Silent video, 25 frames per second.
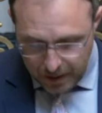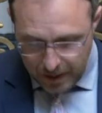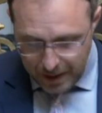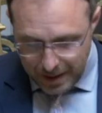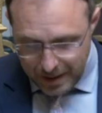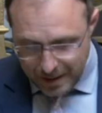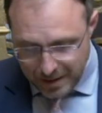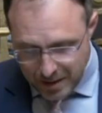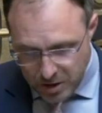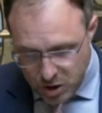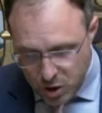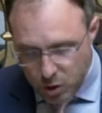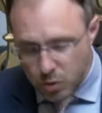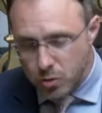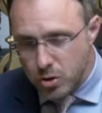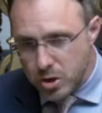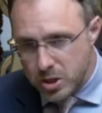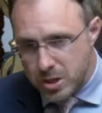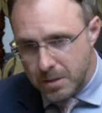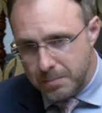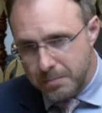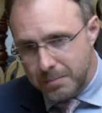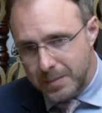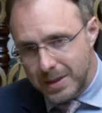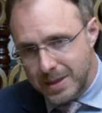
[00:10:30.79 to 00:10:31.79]
Uh, the
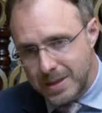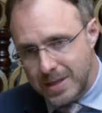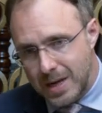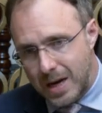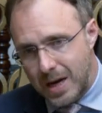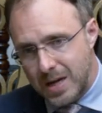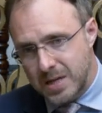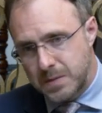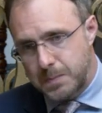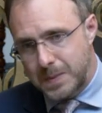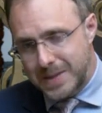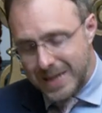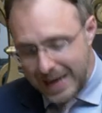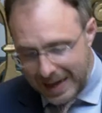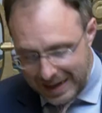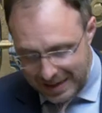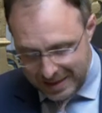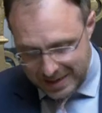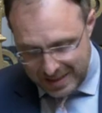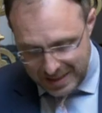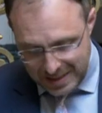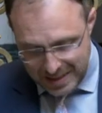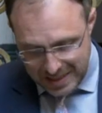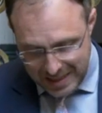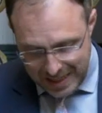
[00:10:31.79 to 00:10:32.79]
tourism and the
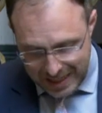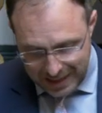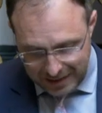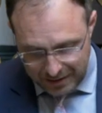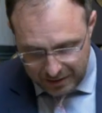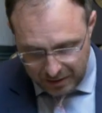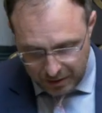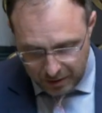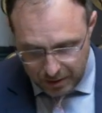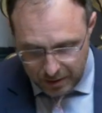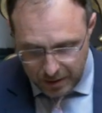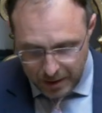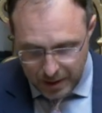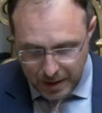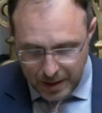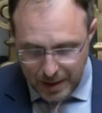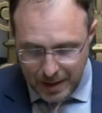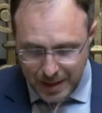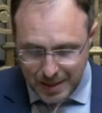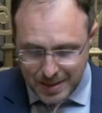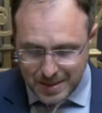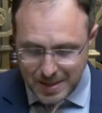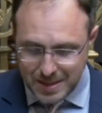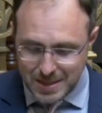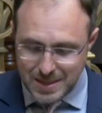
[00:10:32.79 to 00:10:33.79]
hospitality sector
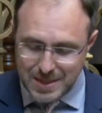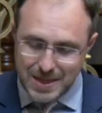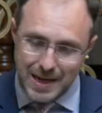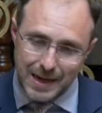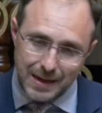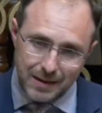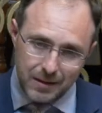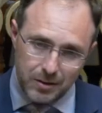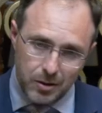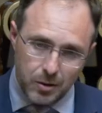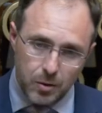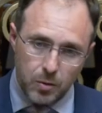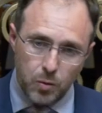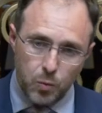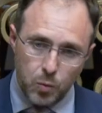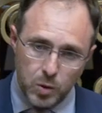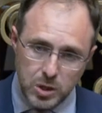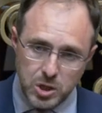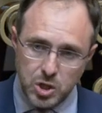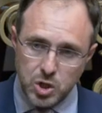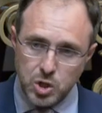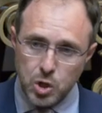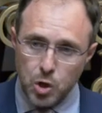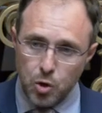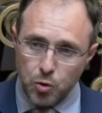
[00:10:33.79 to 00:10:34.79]
is a sector
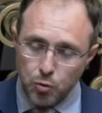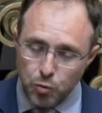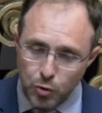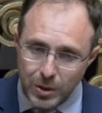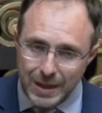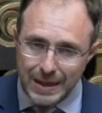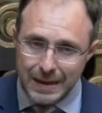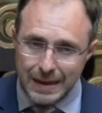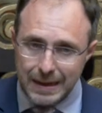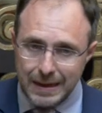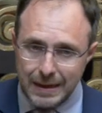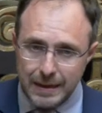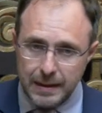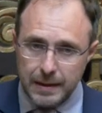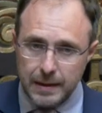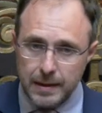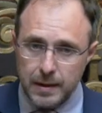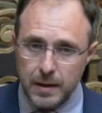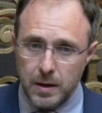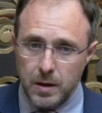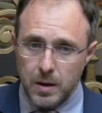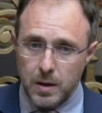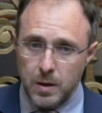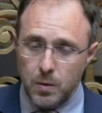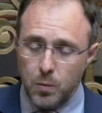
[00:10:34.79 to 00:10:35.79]
which really
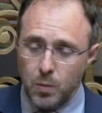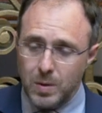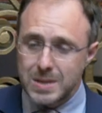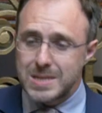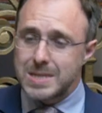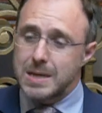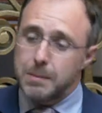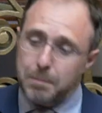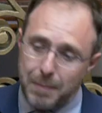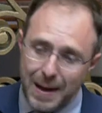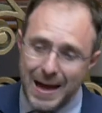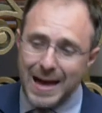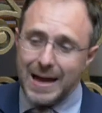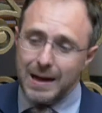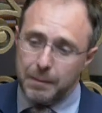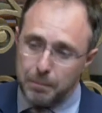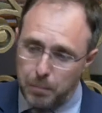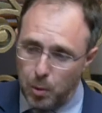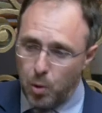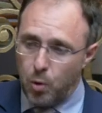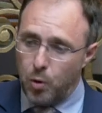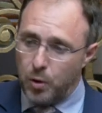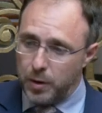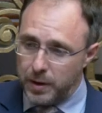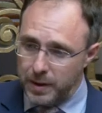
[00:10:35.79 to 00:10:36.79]
was the
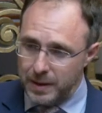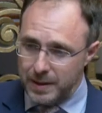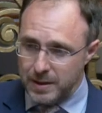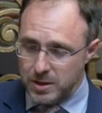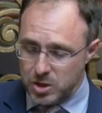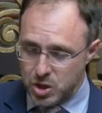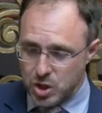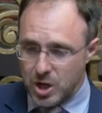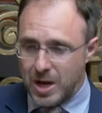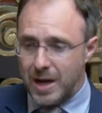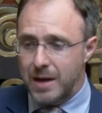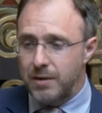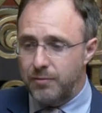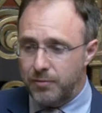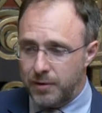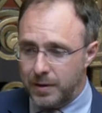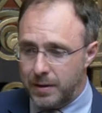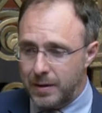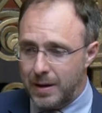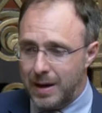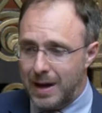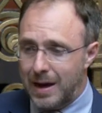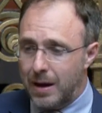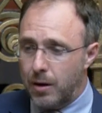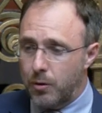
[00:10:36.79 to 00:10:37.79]
backbone in
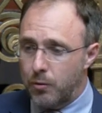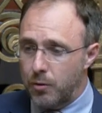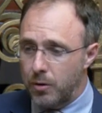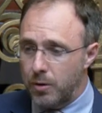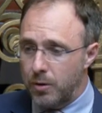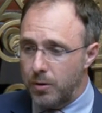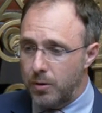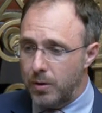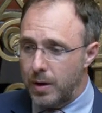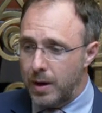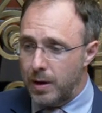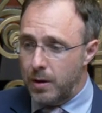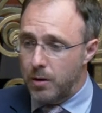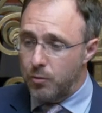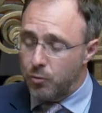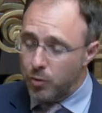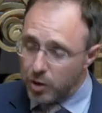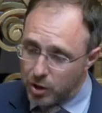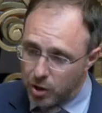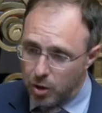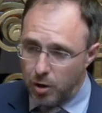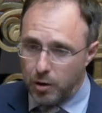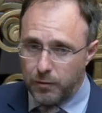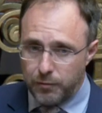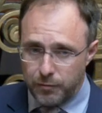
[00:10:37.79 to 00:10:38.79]
driving our uh,
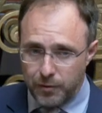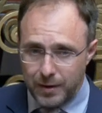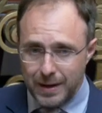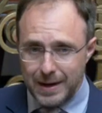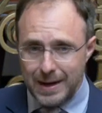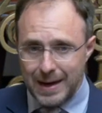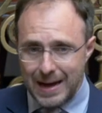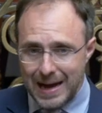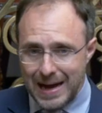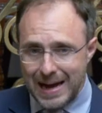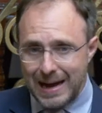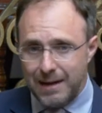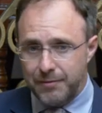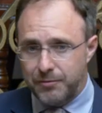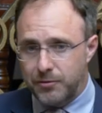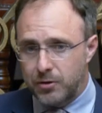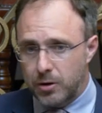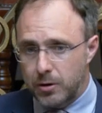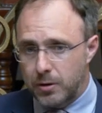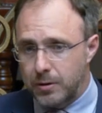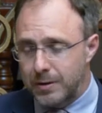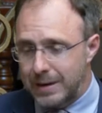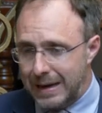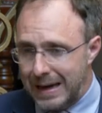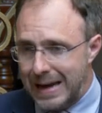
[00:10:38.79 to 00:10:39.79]
recovery
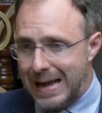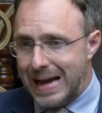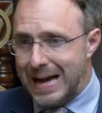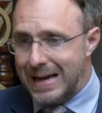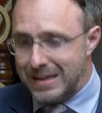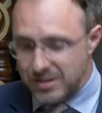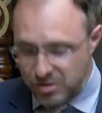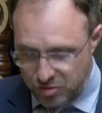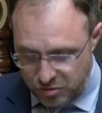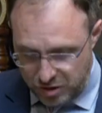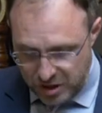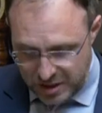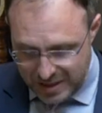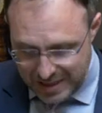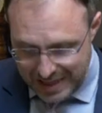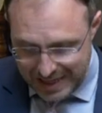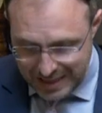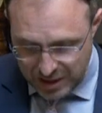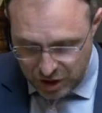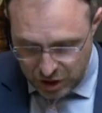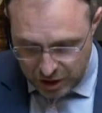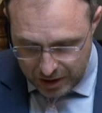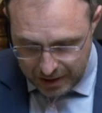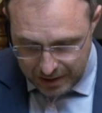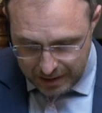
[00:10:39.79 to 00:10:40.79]
after the last
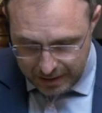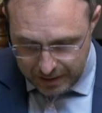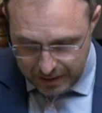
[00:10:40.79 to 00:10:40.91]
recession.